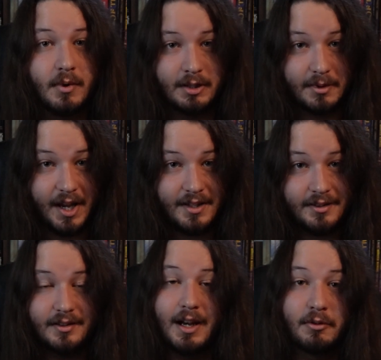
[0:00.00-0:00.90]
Welcome, guys.
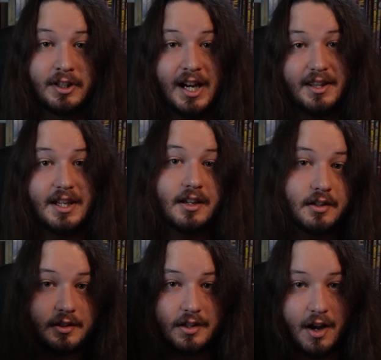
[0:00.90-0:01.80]
Today we're looking at the
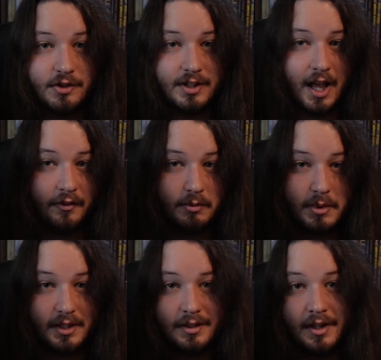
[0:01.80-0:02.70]
Dungeon
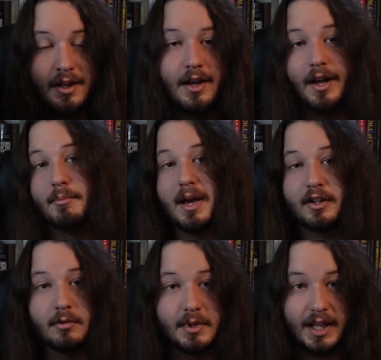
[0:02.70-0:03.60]
Alphabet by
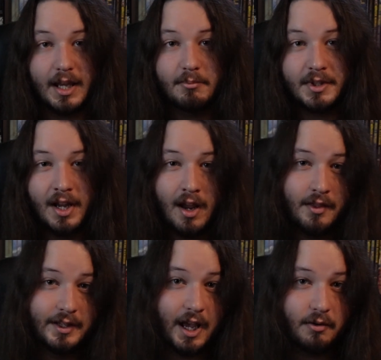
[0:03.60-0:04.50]
Goodman Games.
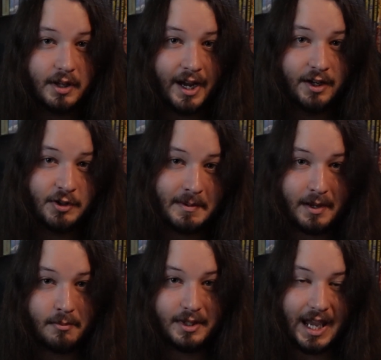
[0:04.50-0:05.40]
Now, I know it's made by
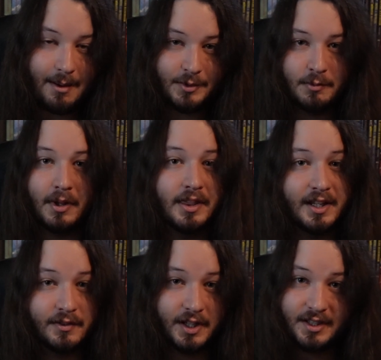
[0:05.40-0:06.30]
Goodman Games, so you probably think
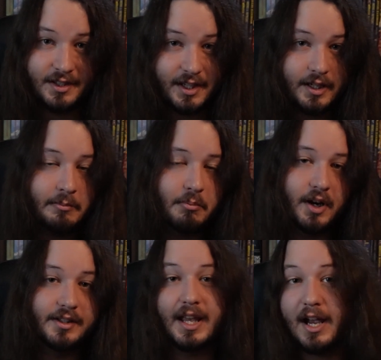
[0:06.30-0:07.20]
it's for DCC, but
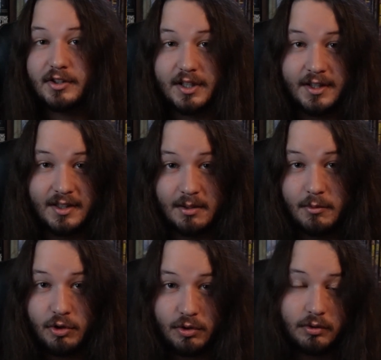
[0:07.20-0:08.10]
it's actually system
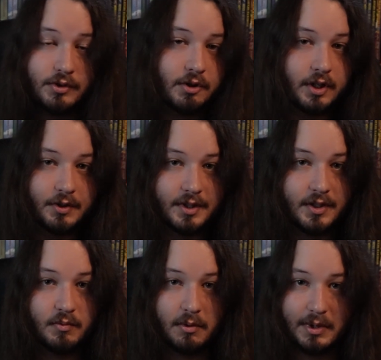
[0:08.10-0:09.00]
neutral. You can use
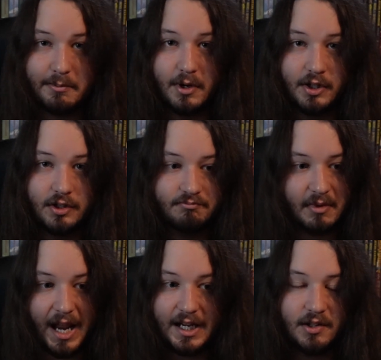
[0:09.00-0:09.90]
this with pretty much
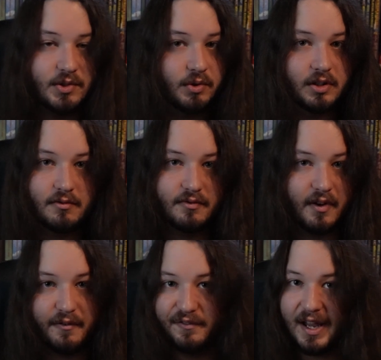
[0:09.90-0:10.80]
any sort of
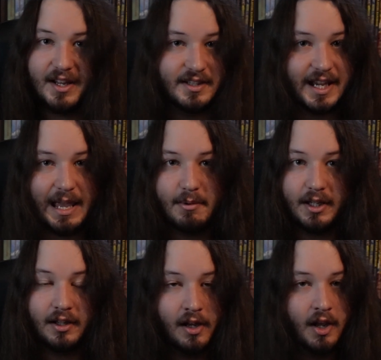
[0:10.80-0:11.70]
fancy
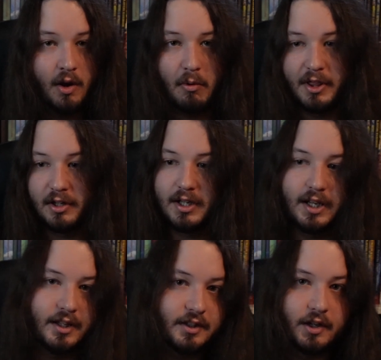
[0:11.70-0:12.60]
gaming, whether
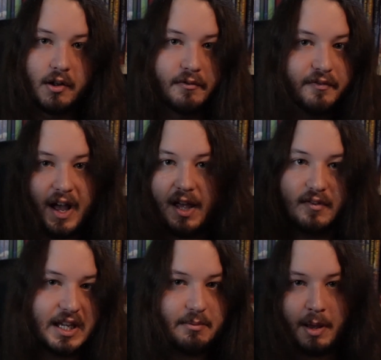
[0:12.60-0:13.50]
it's,
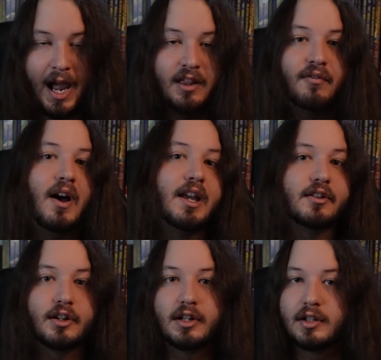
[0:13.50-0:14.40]
5e,
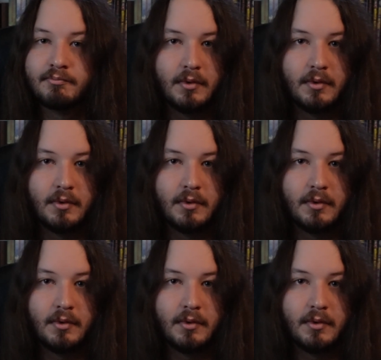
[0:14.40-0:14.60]
Pathfinder,